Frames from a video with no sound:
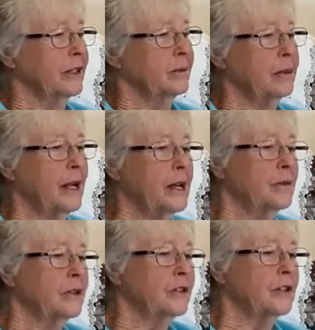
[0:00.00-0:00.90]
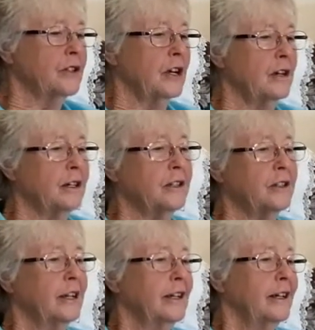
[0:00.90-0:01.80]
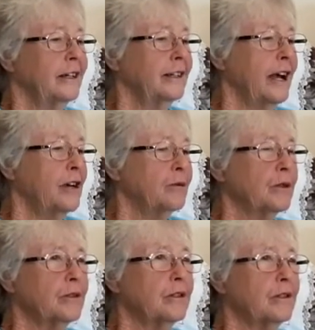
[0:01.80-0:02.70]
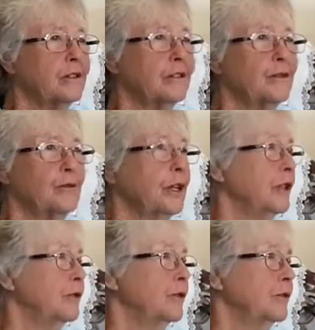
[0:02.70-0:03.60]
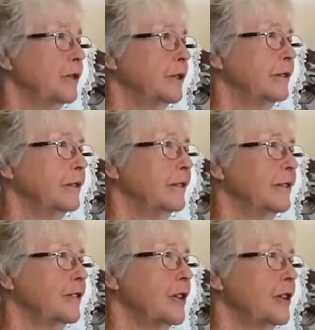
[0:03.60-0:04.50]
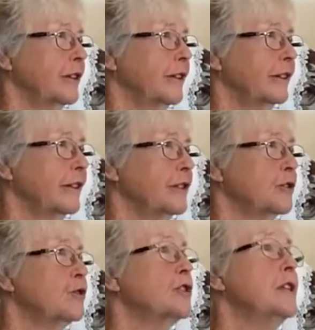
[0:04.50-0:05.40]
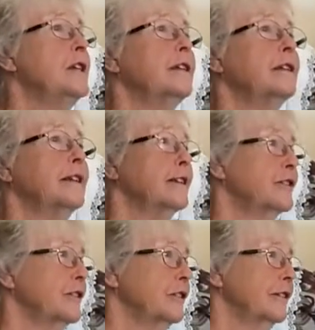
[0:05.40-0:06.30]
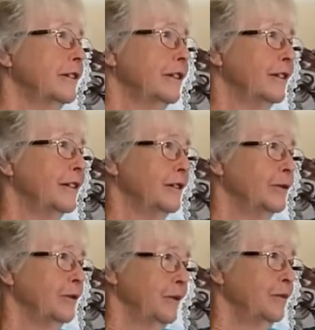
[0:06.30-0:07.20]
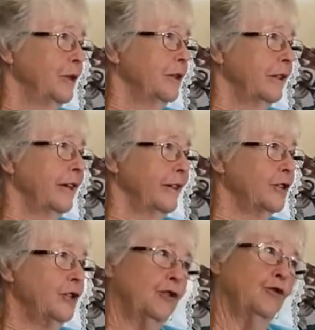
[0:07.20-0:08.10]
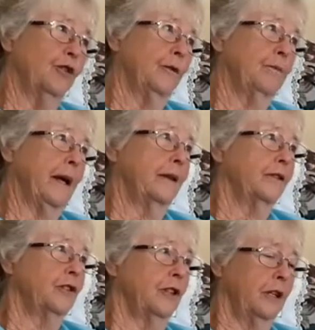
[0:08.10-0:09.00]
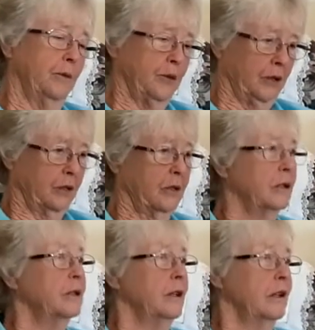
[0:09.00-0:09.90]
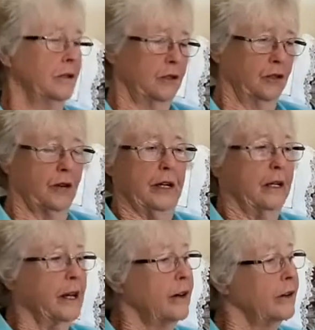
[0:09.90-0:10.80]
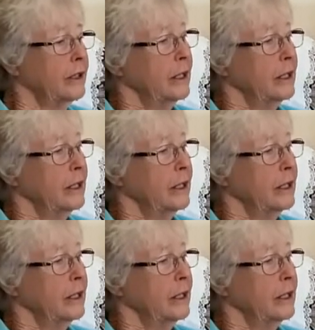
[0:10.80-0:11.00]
and playing with designs. And Kay Wilson's really good with designing things or seeing things and working it out. She's good at maths. She keeps us on the straight and narrow.